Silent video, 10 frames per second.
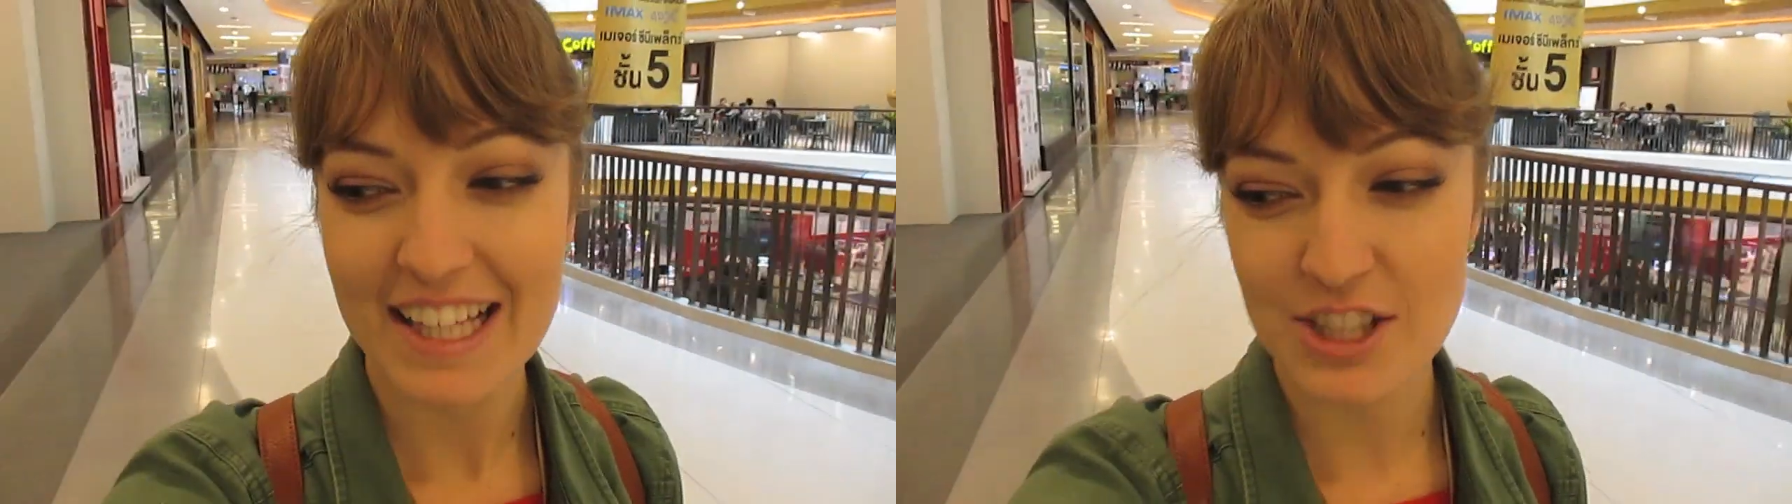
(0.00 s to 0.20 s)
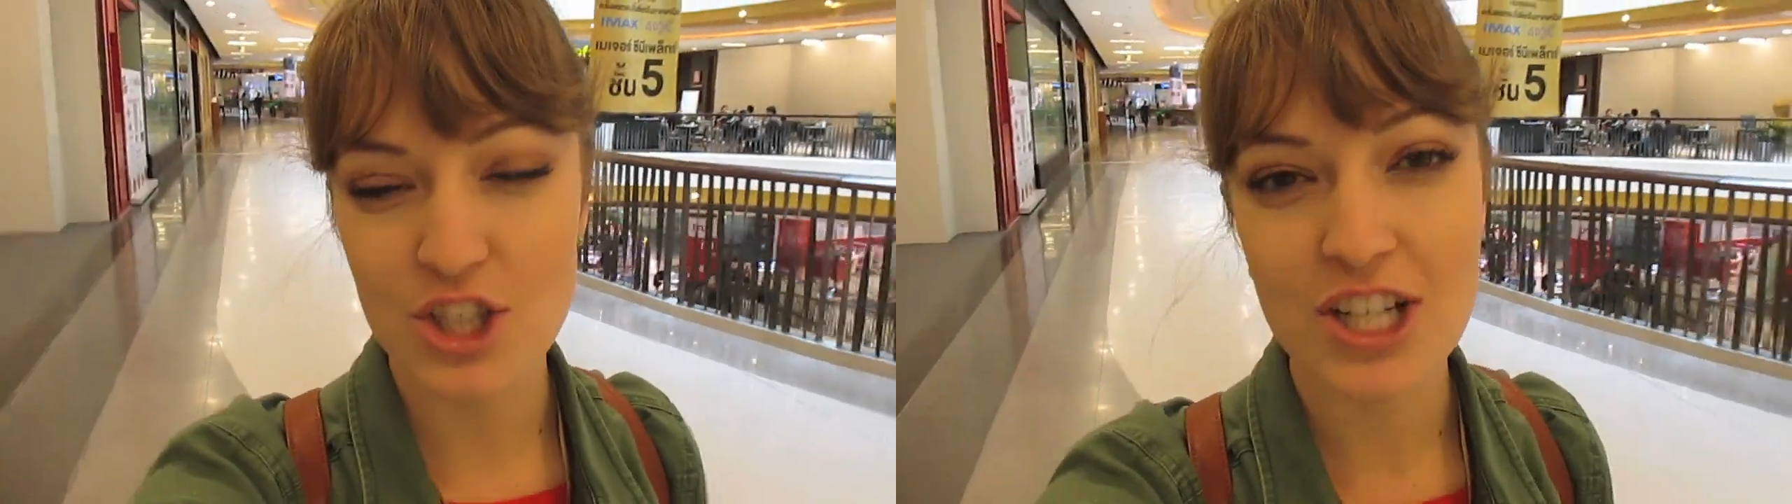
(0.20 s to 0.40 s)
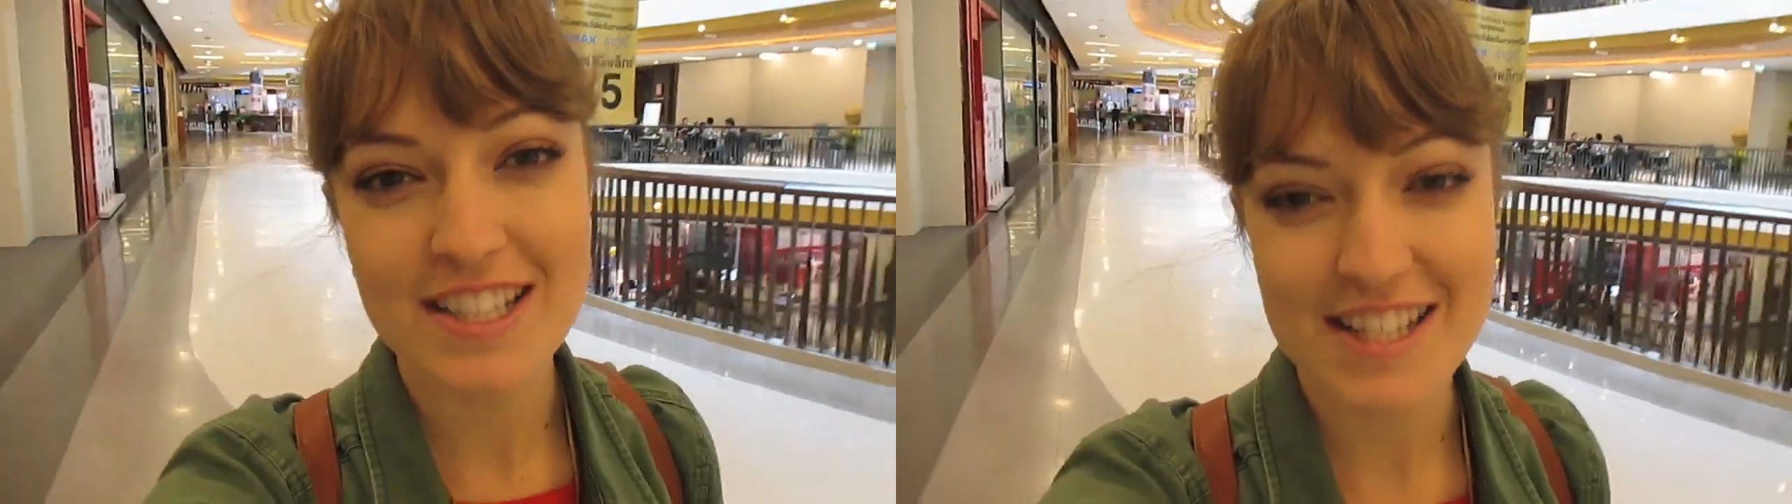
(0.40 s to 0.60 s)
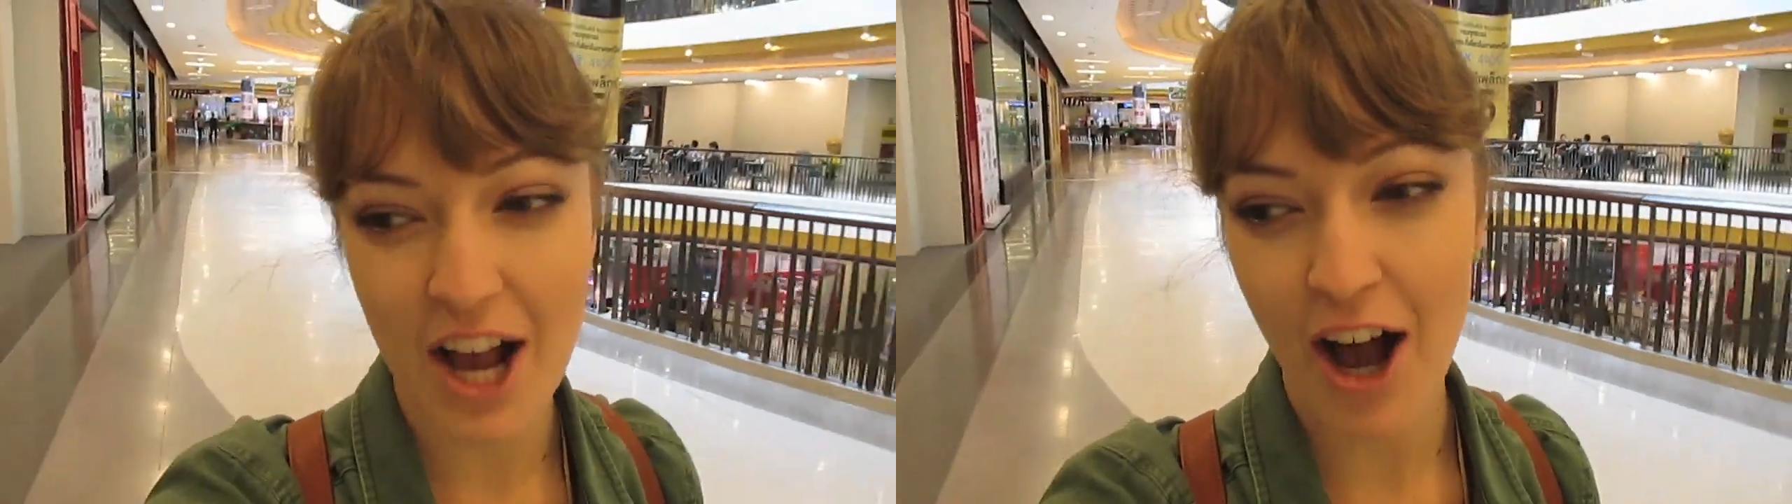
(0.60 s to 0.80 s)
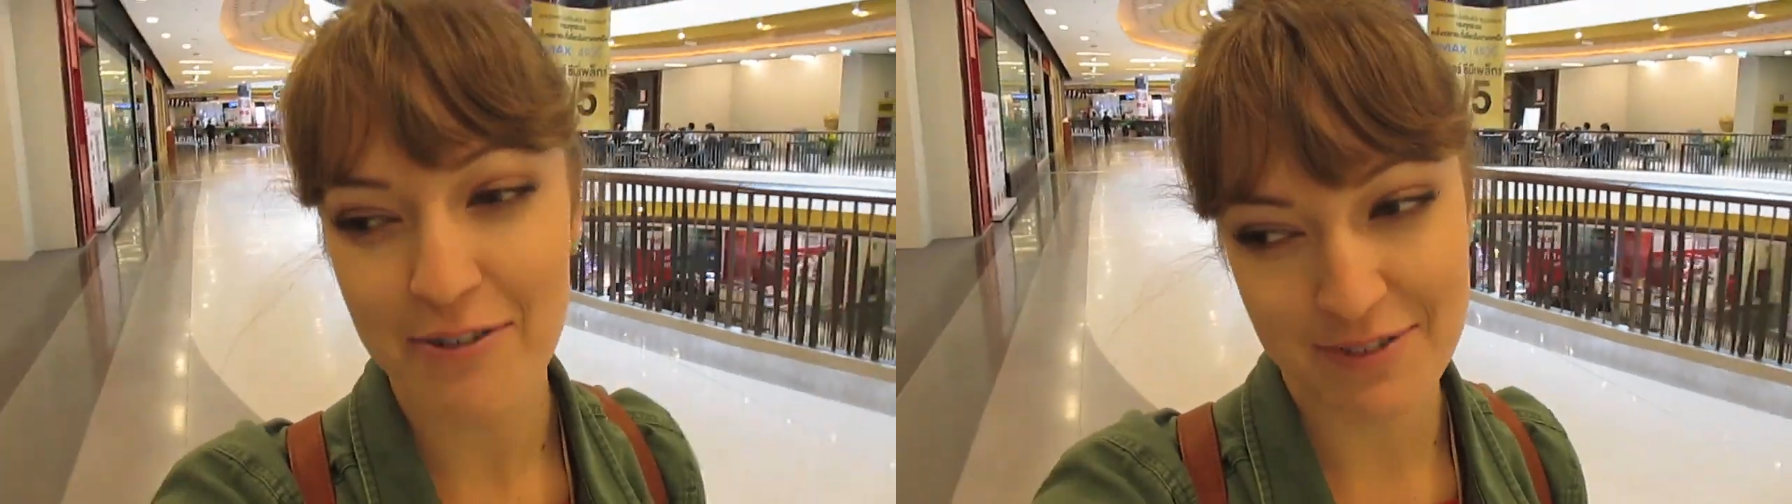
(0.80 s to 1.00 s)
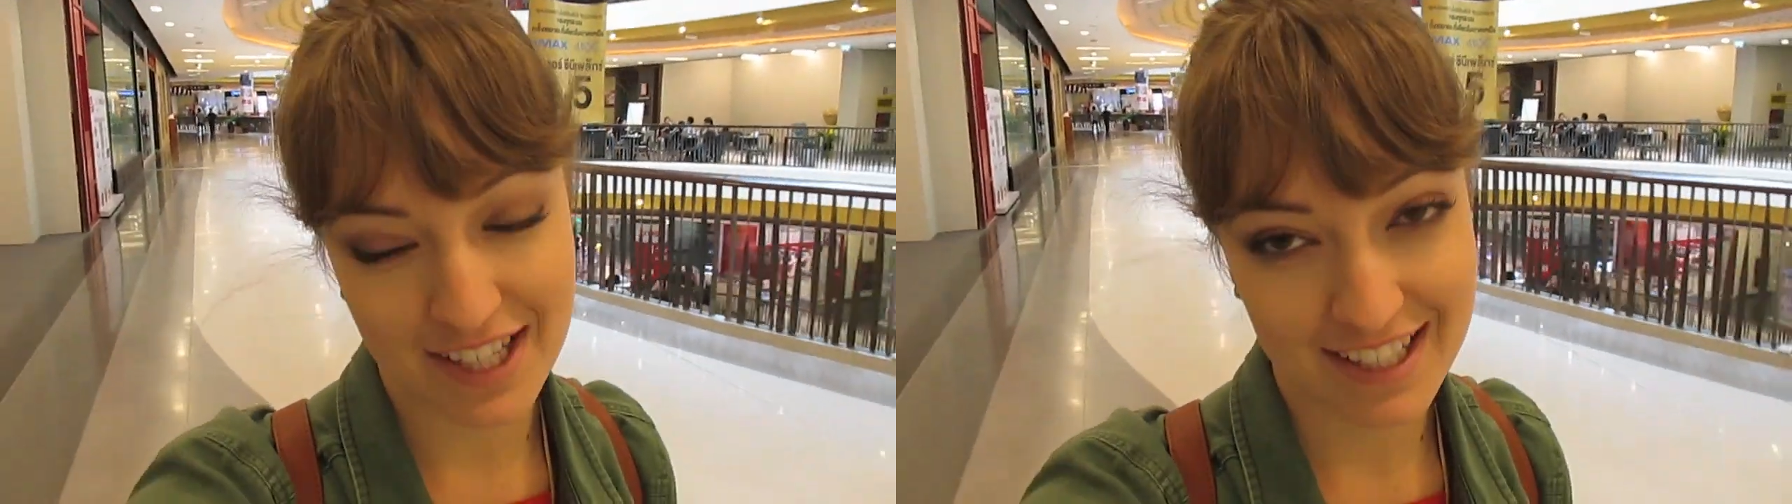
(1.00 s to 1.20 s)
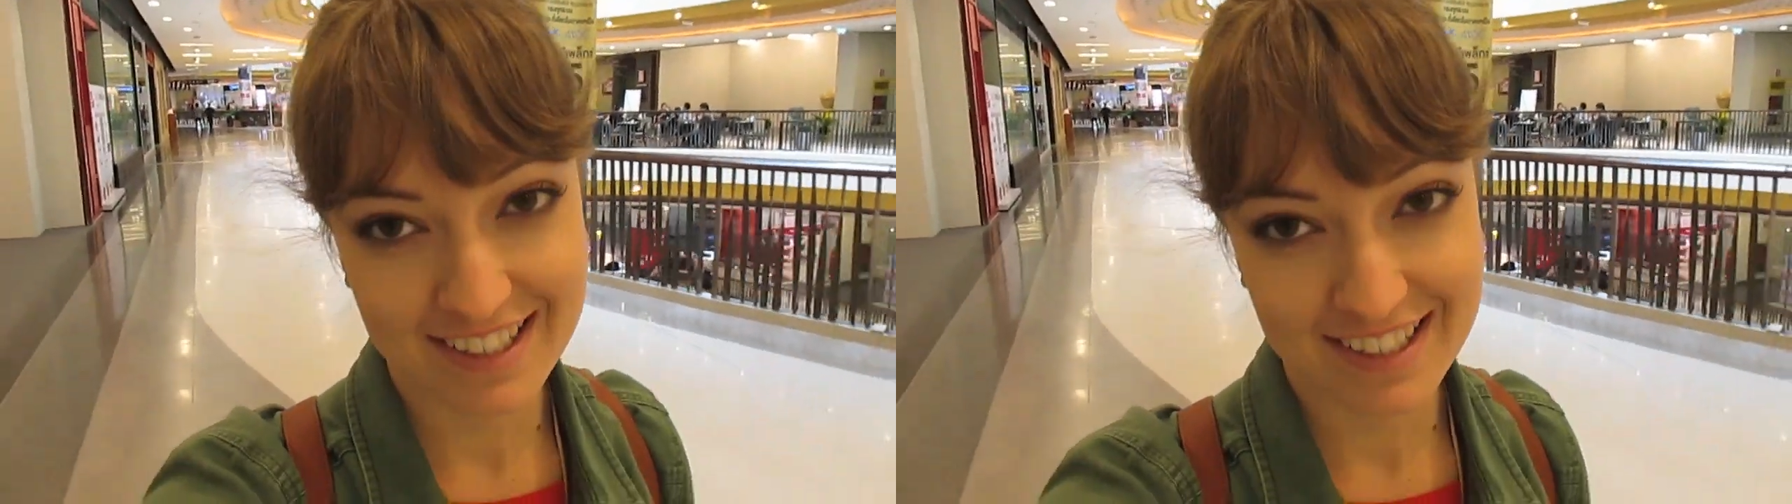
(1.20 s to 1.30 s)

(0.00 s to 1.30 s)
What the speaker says: It's Jean's Coffee.